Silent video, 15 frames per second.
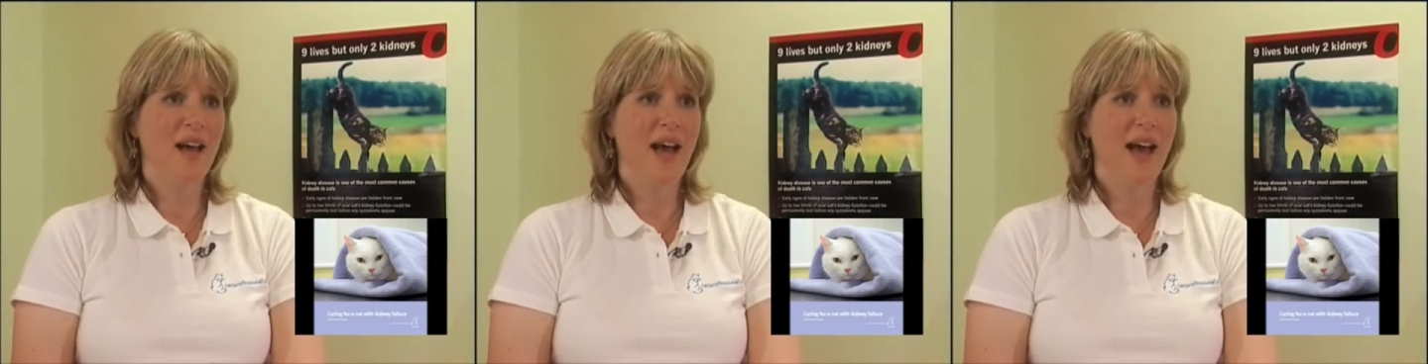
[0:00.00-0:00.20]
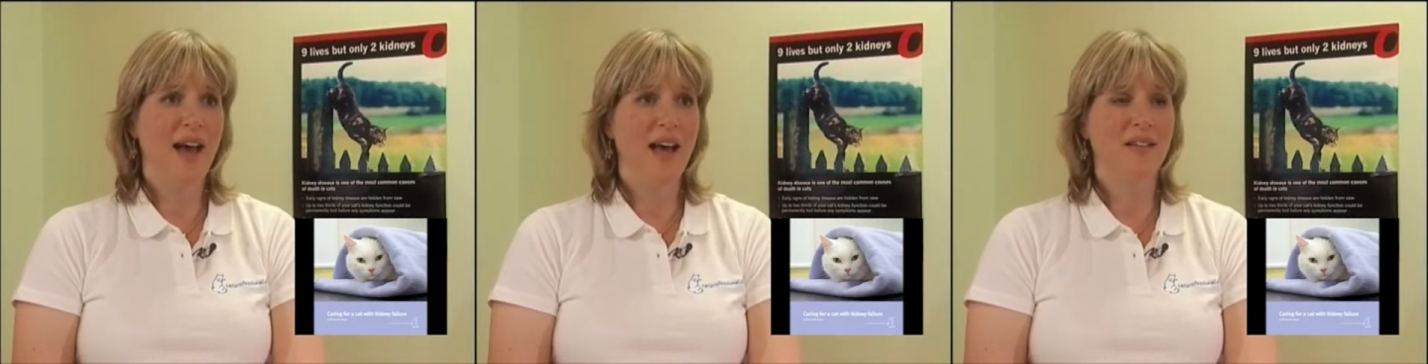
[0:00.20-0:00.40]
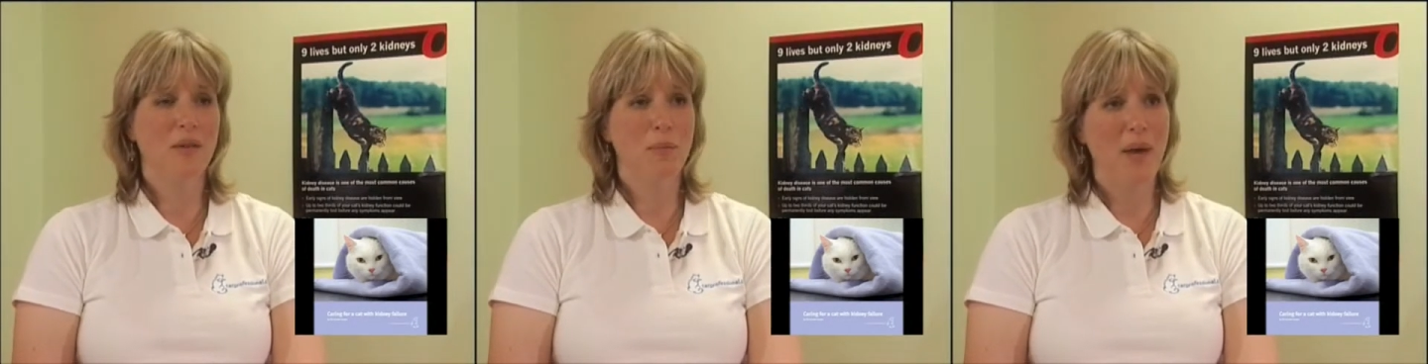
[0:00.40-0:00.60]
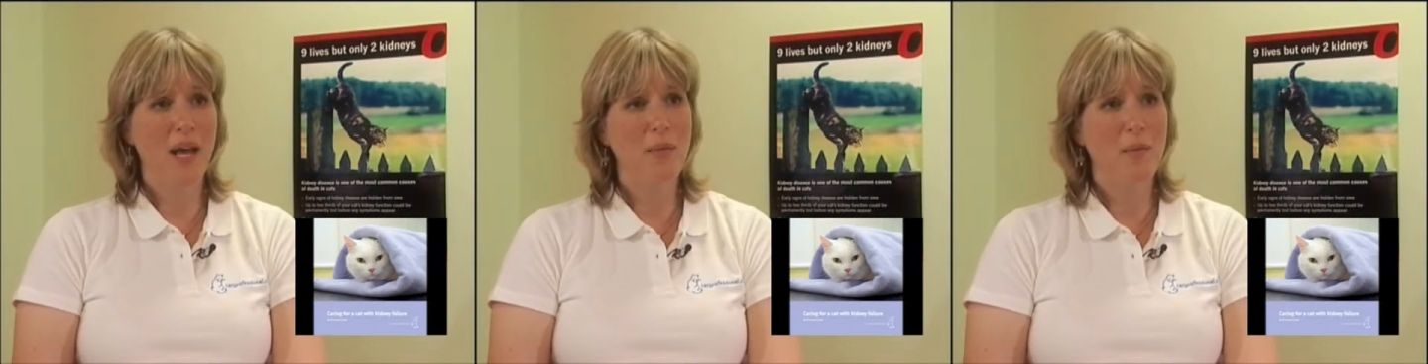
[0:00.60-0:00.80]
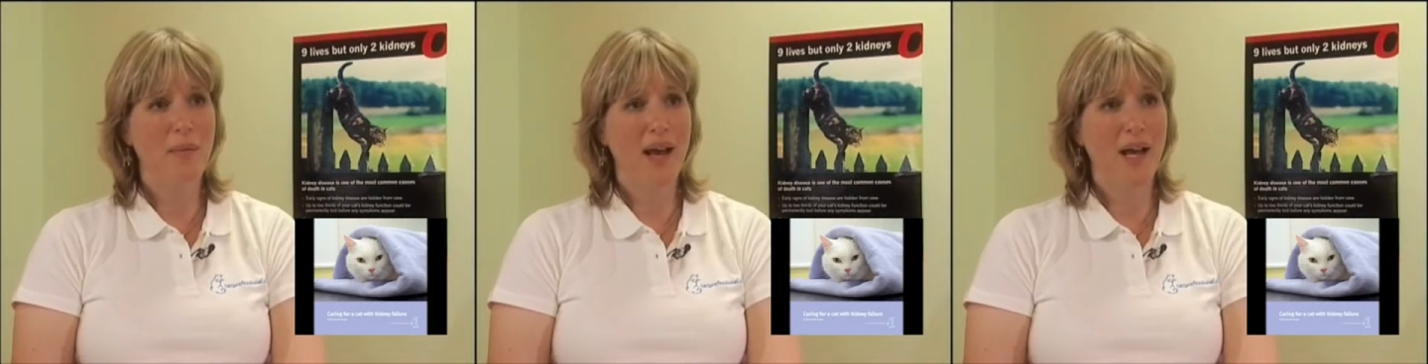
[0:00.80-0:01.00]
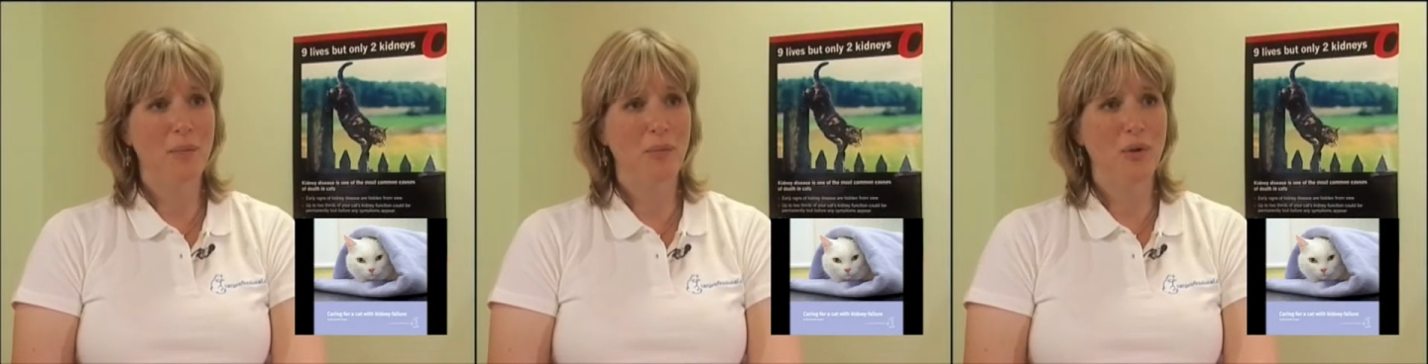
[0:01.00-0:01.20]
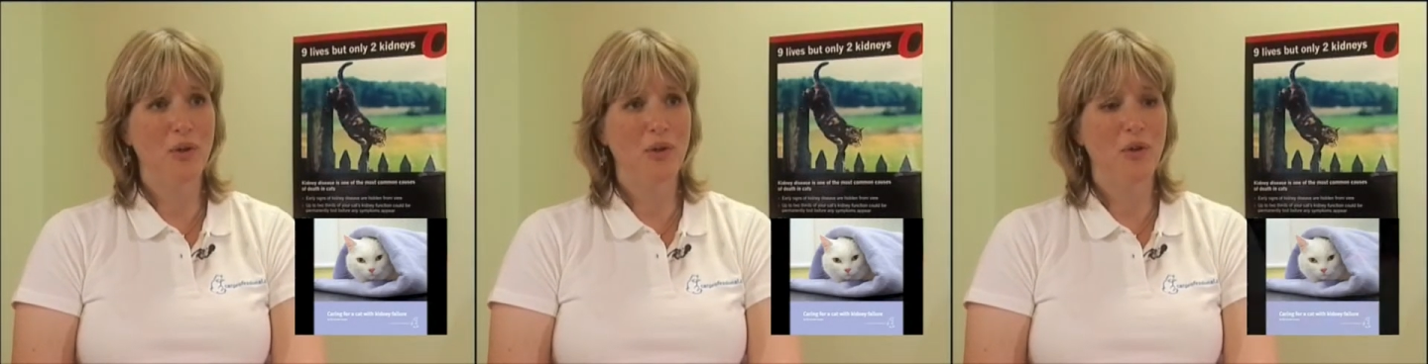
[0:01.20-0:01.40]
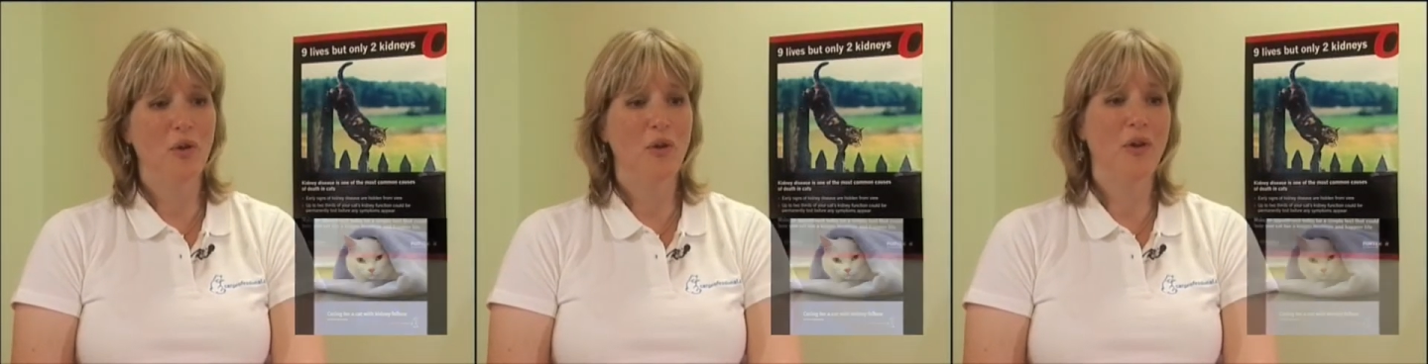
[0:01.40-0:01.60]
as a paperback
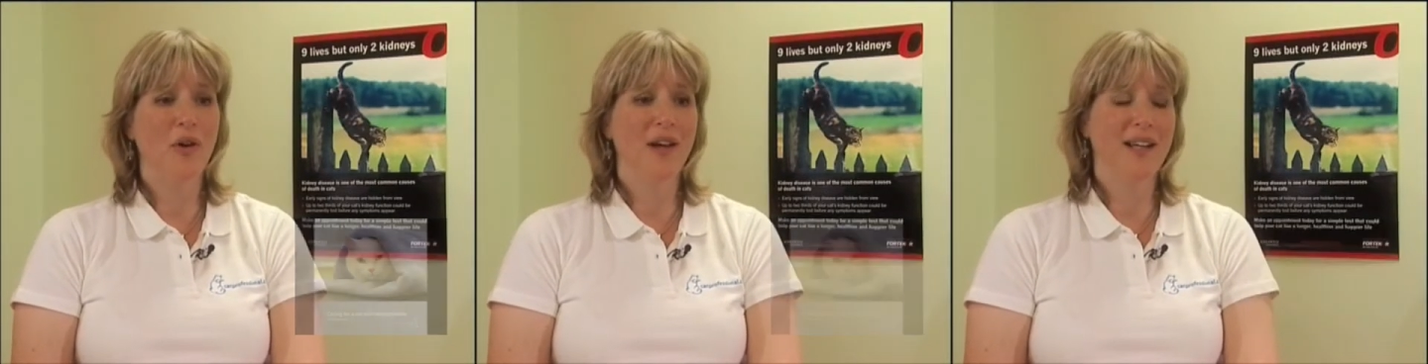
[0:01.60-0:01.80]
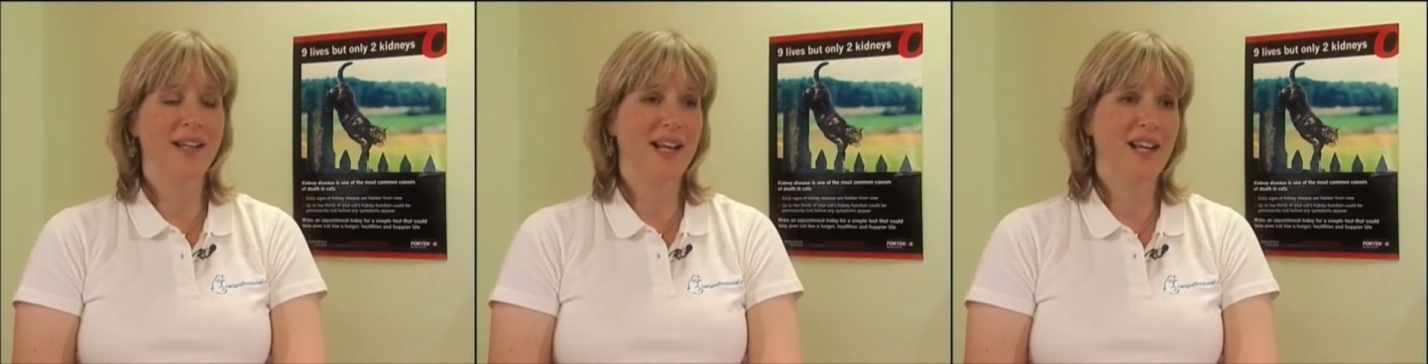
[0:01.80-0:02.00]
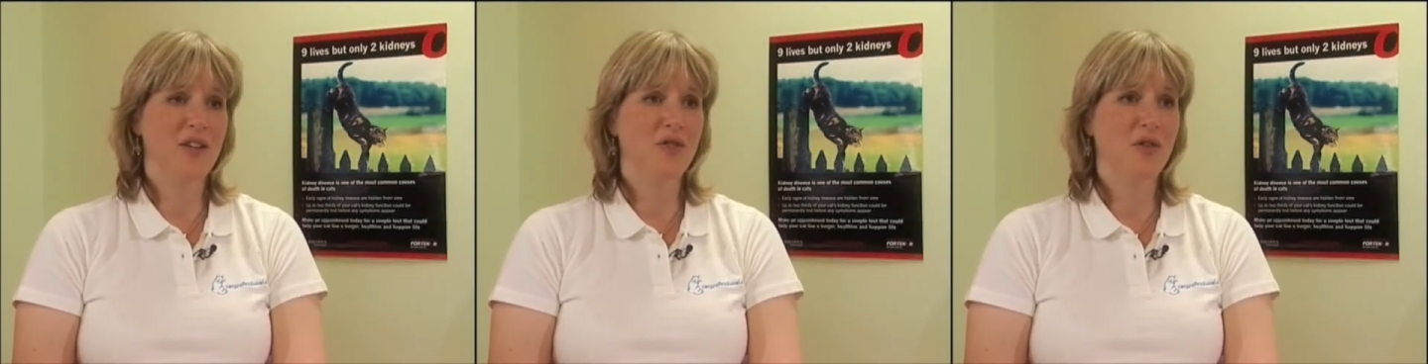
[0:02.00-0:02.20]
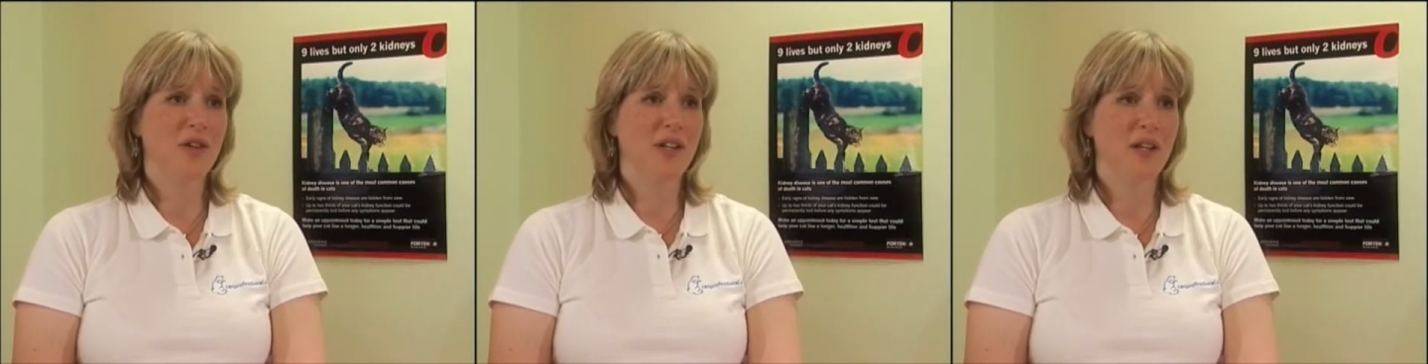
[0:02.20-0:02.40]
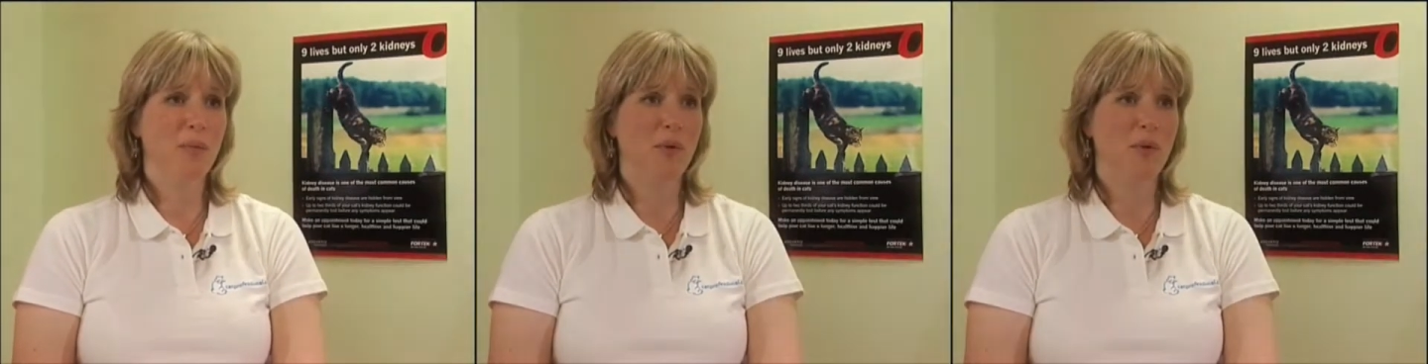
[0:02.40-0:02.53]
book or an electronic